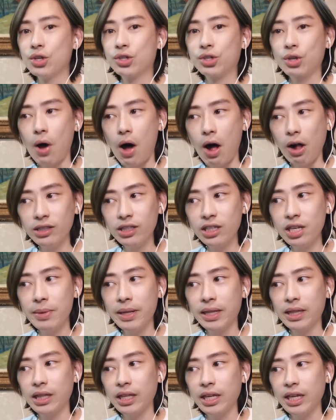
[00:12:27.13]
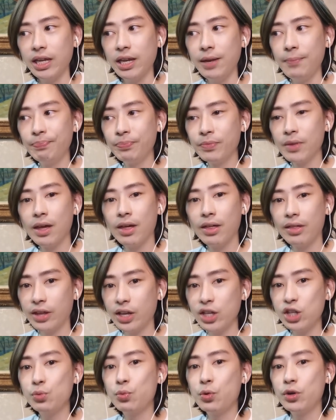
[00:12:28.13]
So ultimately,
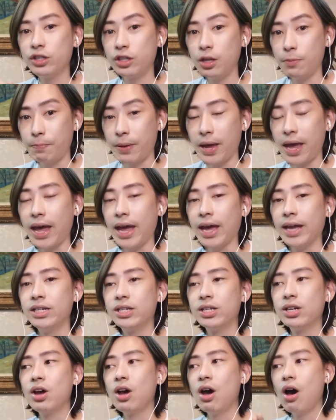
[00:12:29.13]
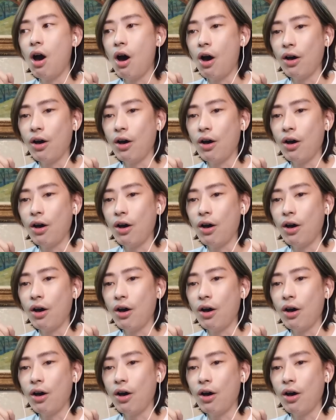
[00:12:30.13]
this would depend